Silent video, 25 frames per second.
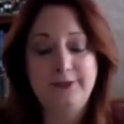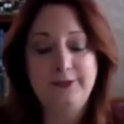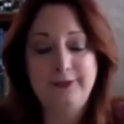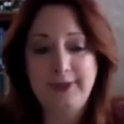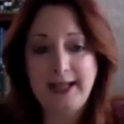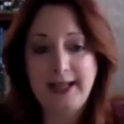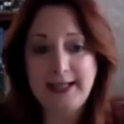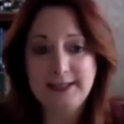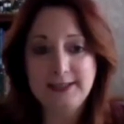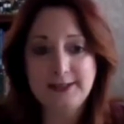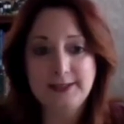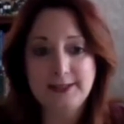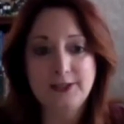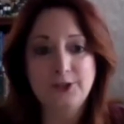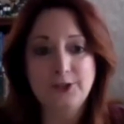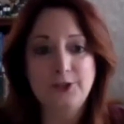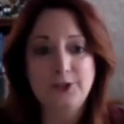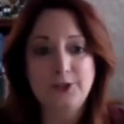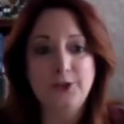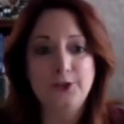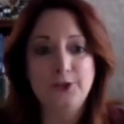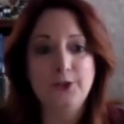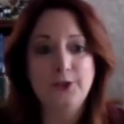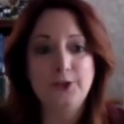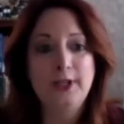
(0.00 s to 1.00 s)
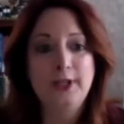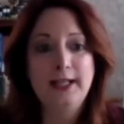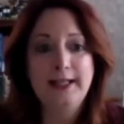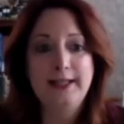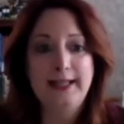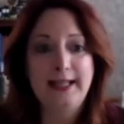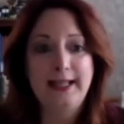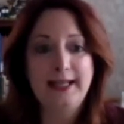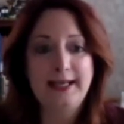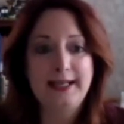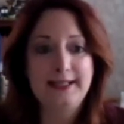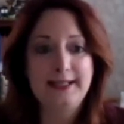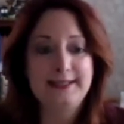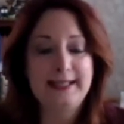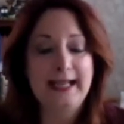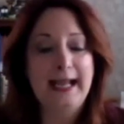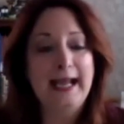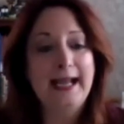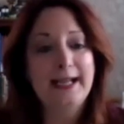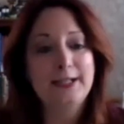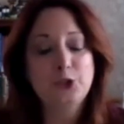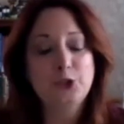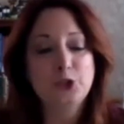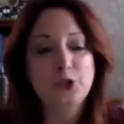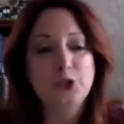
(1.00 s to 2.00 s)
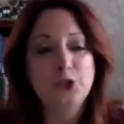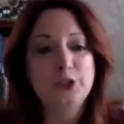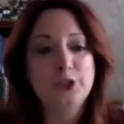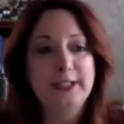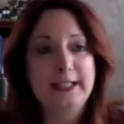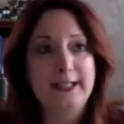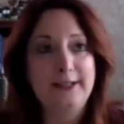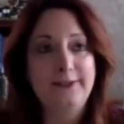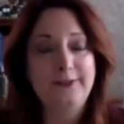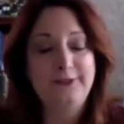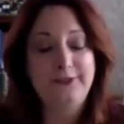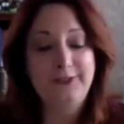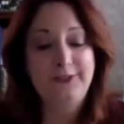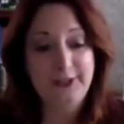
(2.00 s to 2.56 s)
fentanyl that is actually